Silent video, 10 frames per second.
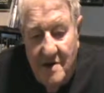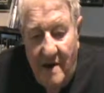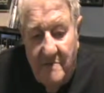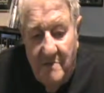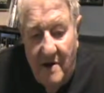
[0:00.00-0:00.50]

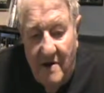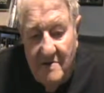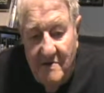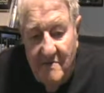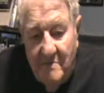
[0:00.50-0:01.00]
chapter
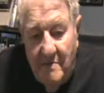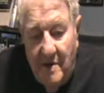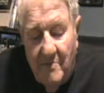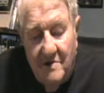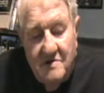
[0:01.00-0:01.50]

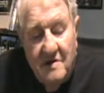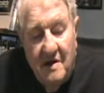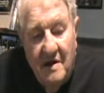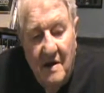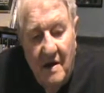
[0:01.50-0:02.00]
members,
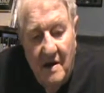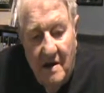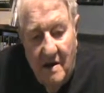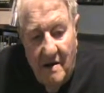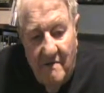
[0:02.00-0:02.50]

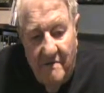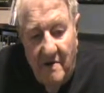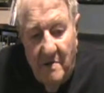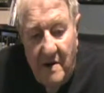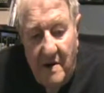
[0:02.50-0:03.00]
a
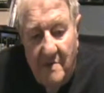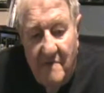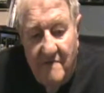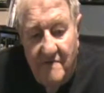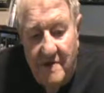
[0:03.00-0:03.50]
fellow by the name
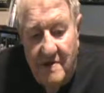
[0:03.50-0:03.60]
of